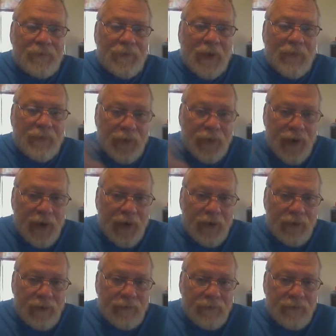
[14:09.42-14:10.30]
For
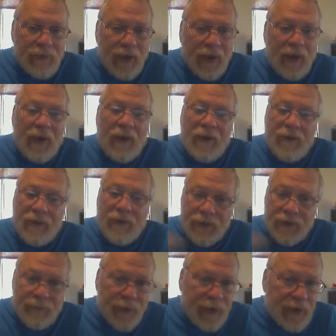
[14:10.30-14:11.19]
now,
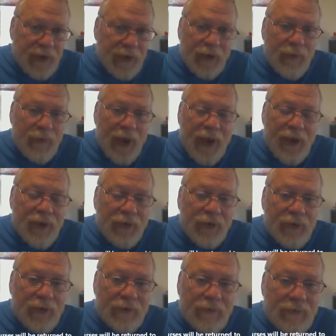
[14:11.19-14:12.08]
it's B.D.
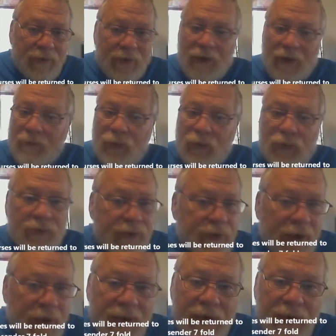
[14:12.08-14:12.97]
Baker, and I'm going to
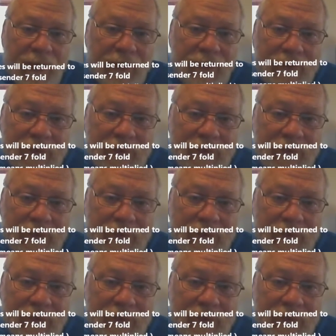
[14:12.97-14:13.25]
tell you,